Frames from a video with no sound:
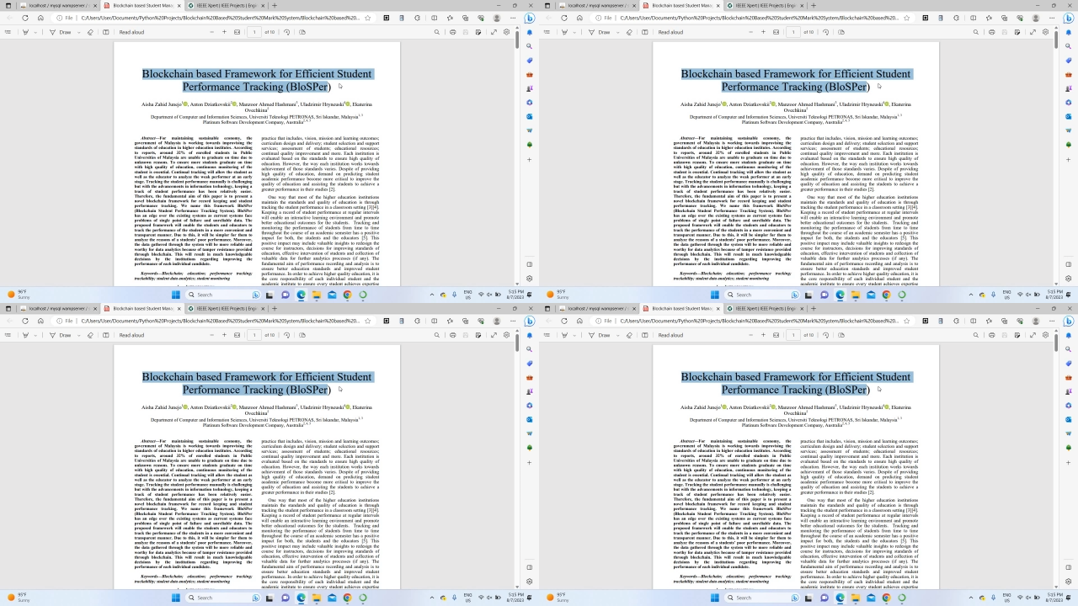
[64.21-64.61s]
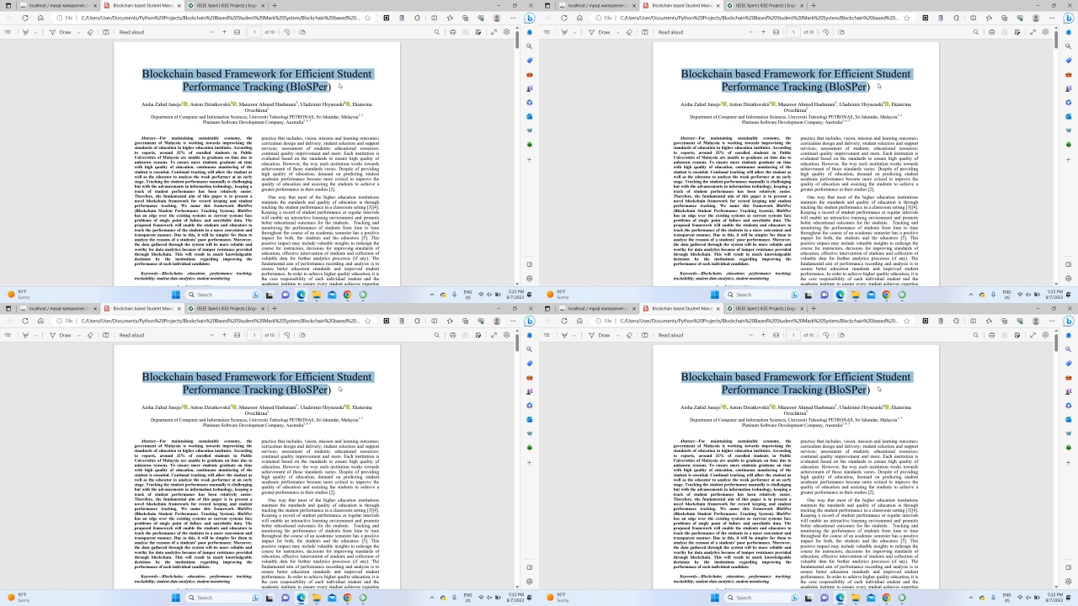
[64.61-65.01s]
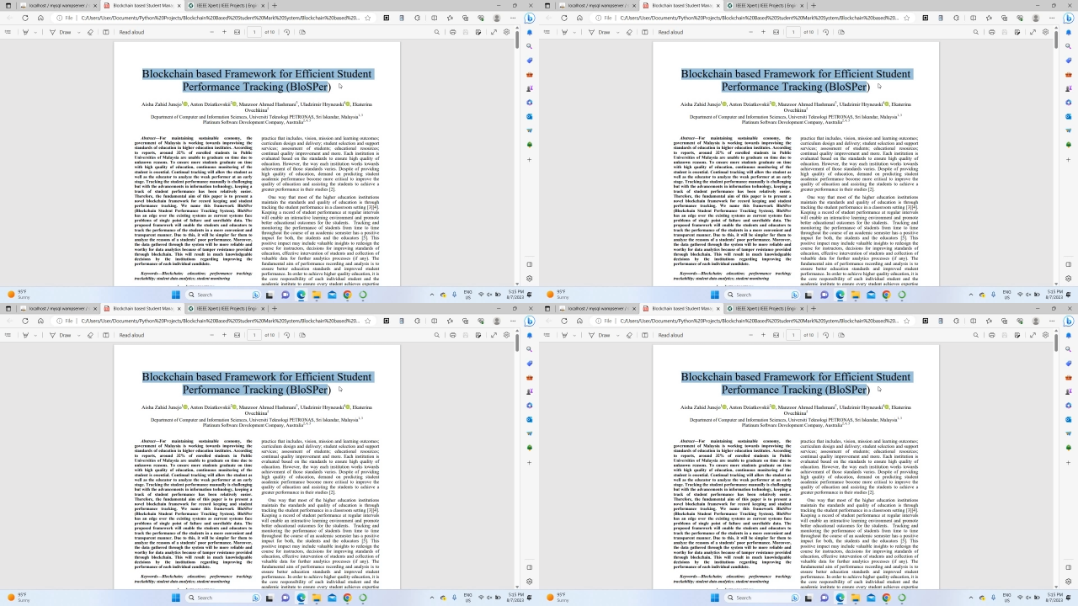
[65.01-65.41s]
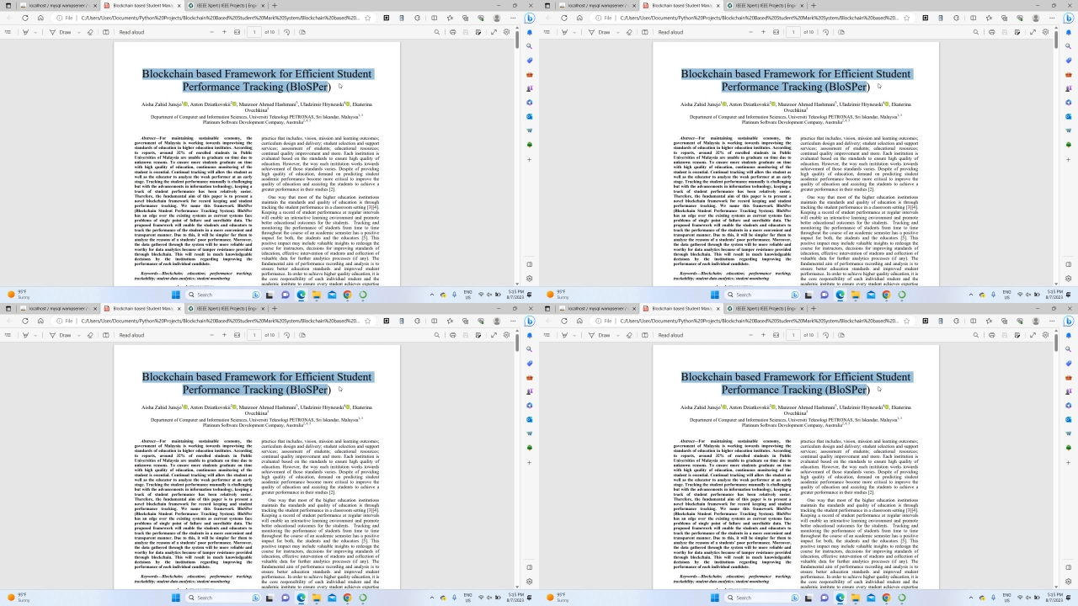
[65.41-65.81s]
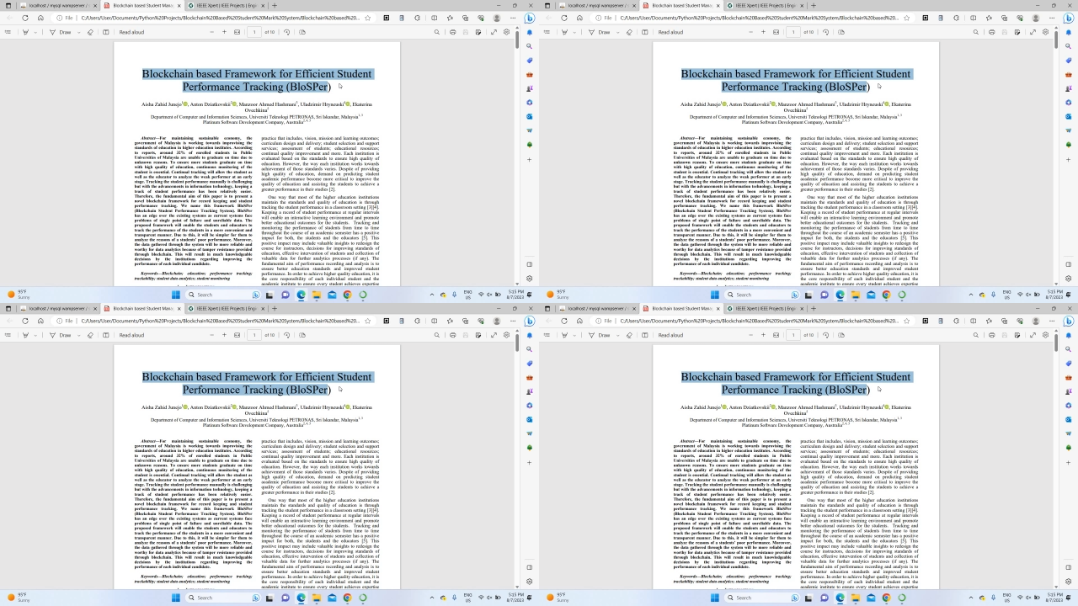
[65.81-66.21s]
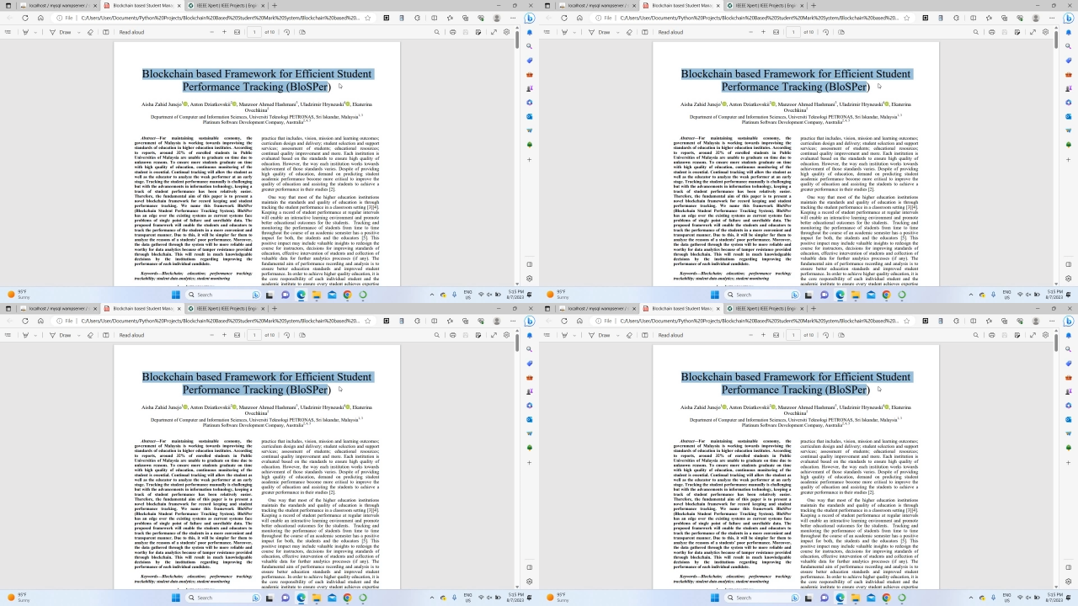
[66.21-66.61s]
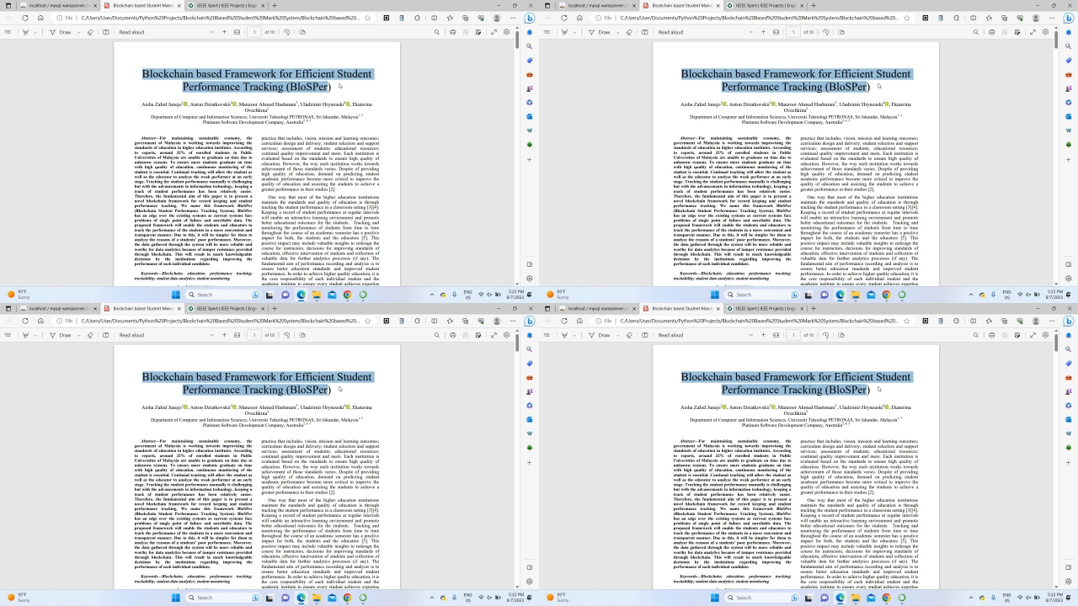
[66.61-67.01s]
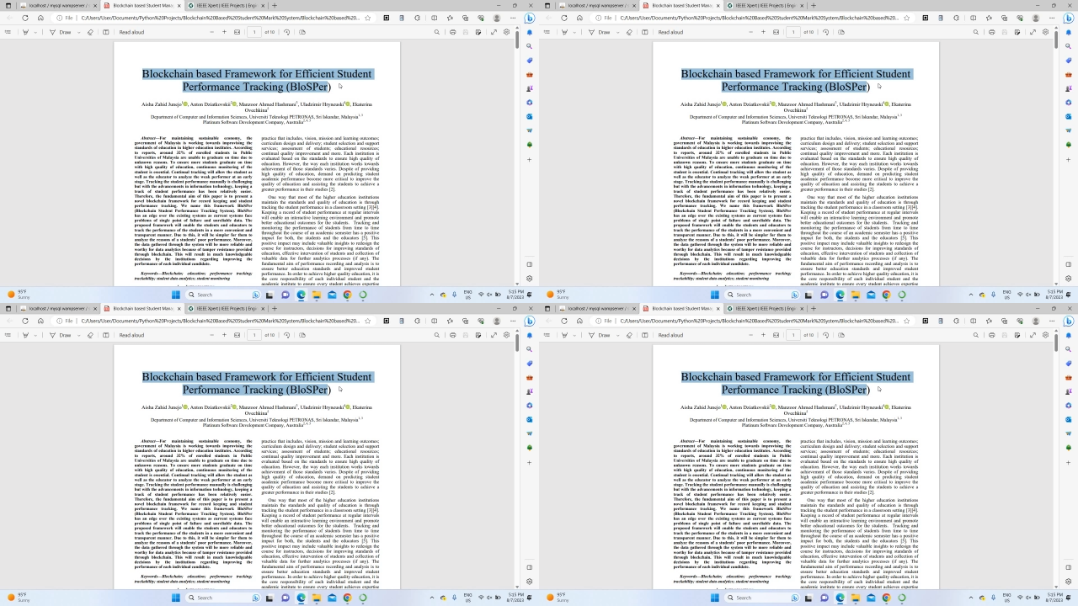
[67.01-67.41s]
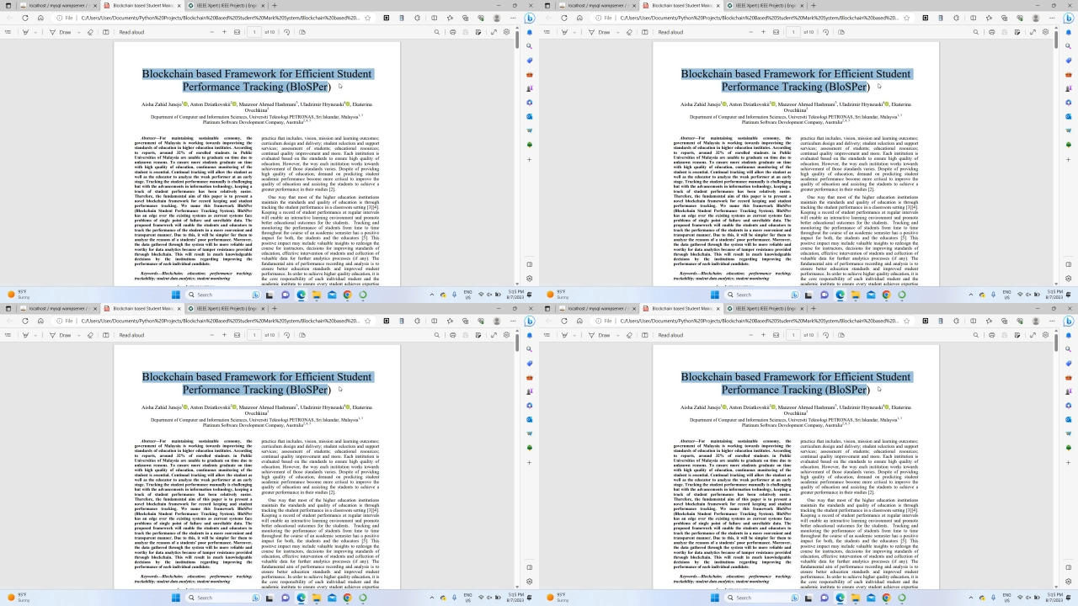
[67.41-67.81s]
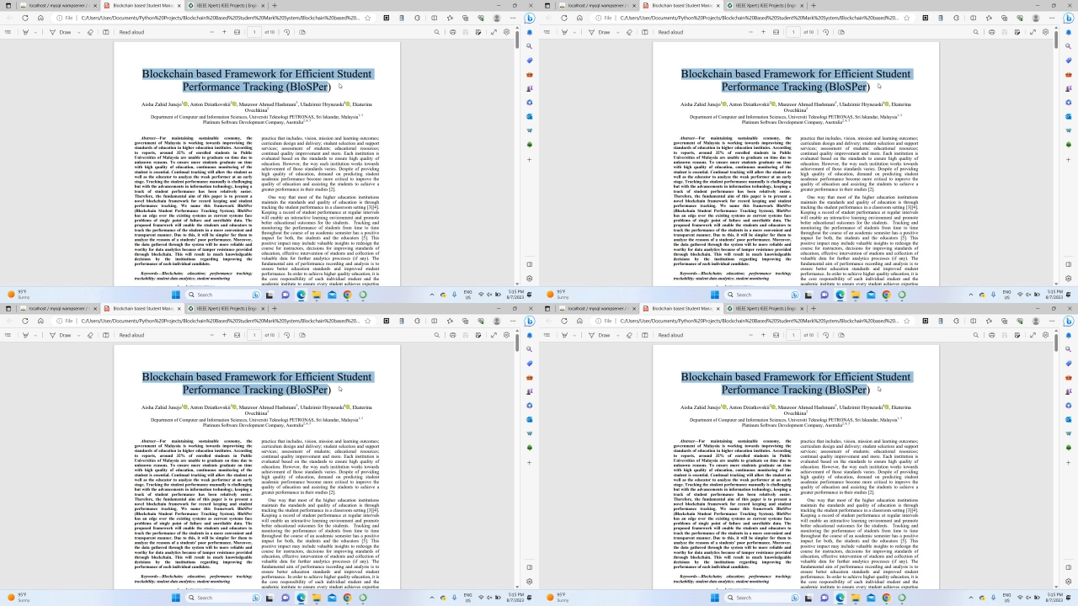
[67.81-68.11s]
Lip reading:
(no speaker visible)